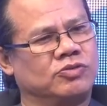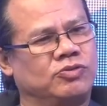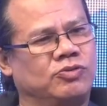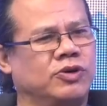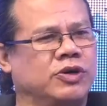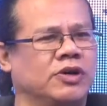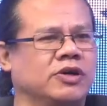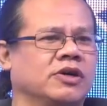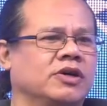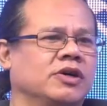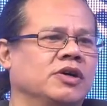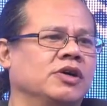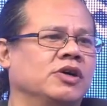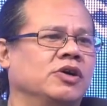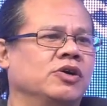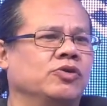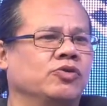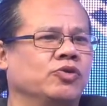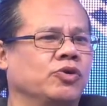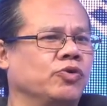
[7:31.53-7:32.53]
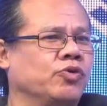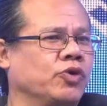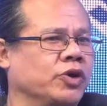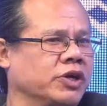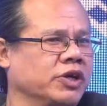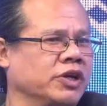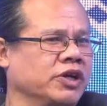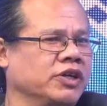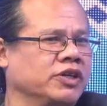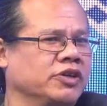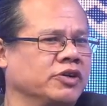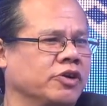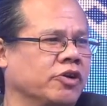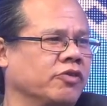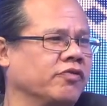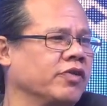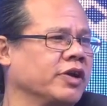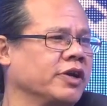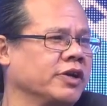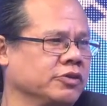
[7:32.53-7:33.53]
who were who were working in
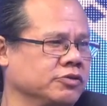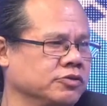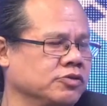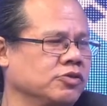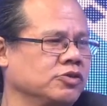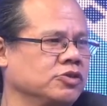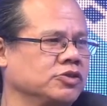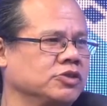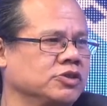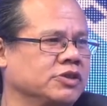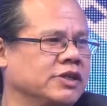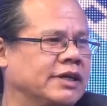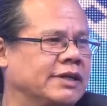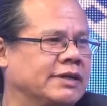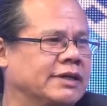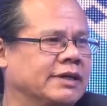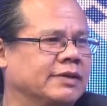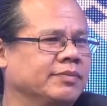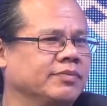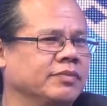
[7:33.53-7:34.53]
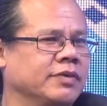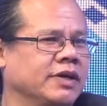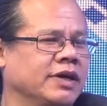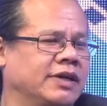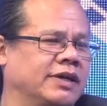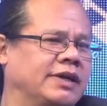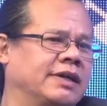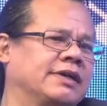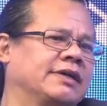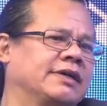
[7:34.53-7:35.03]
conflict resolution that mm. time, mm. and that